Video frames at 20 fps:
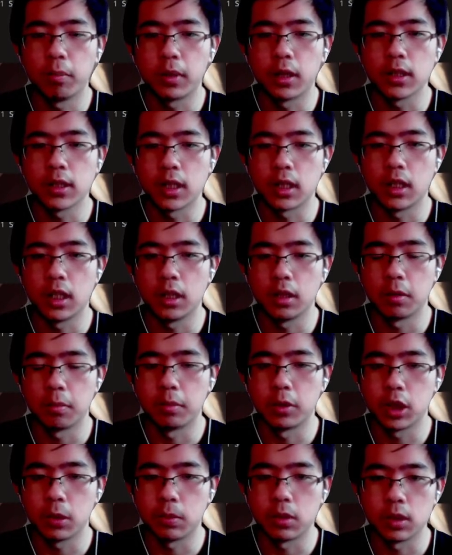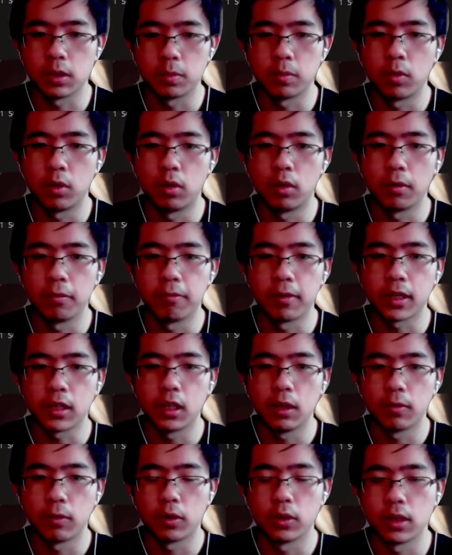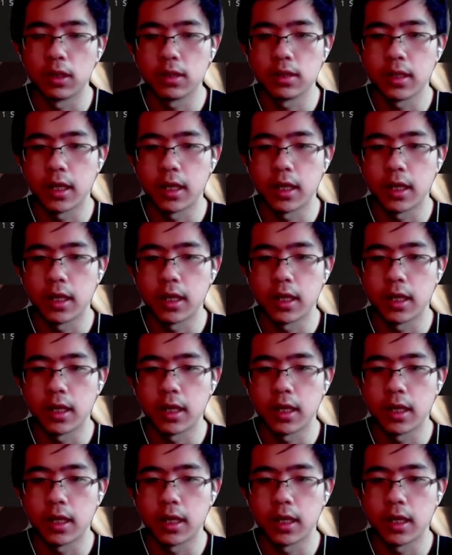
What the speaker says: because I think the bishop is more effective on this